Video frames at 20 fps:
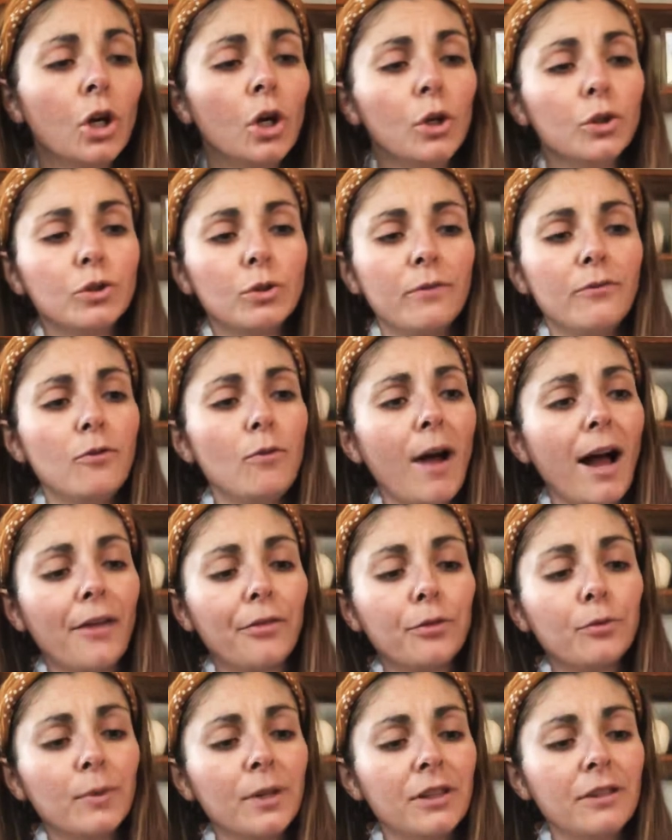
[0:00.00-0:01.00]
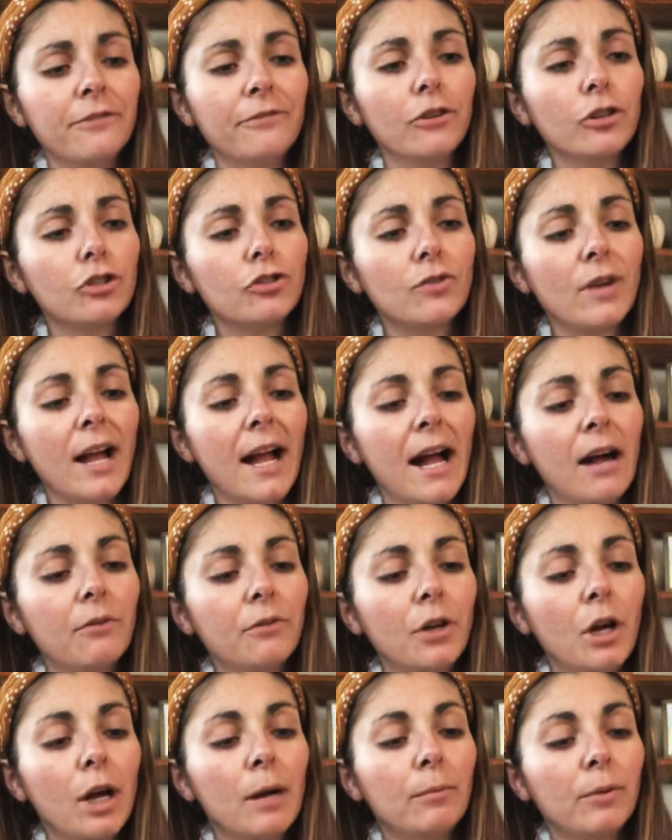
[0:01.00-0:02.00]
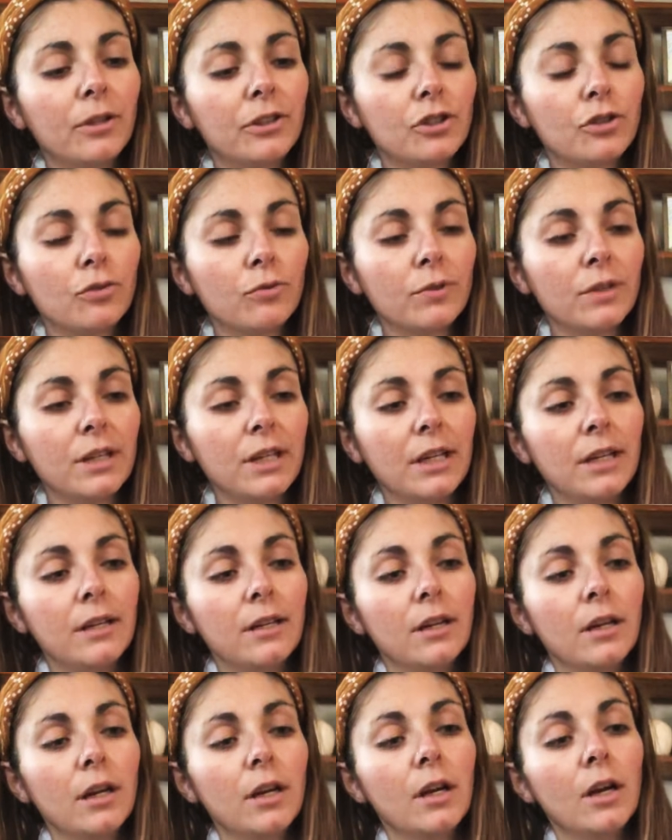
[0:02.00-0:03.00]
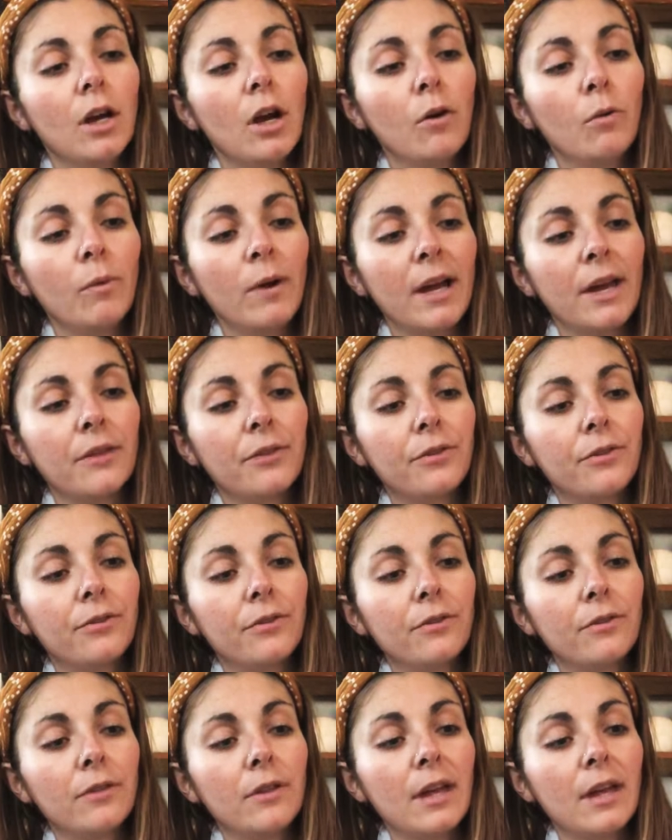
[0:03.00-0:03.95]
So if you got 3 in the first round, plus 3 with